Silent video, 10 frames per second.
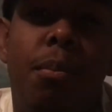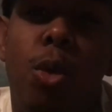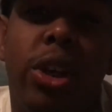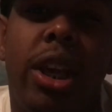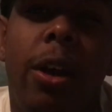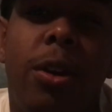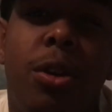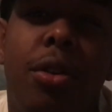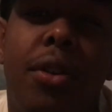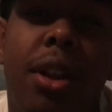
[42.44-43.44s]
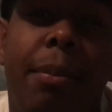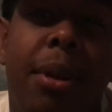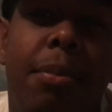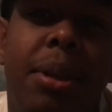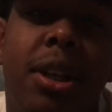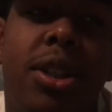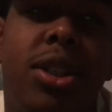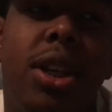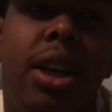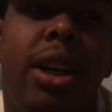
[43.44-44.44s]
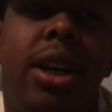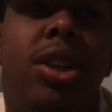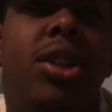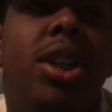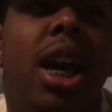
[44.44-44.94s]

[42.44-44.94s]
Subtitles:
more character development because she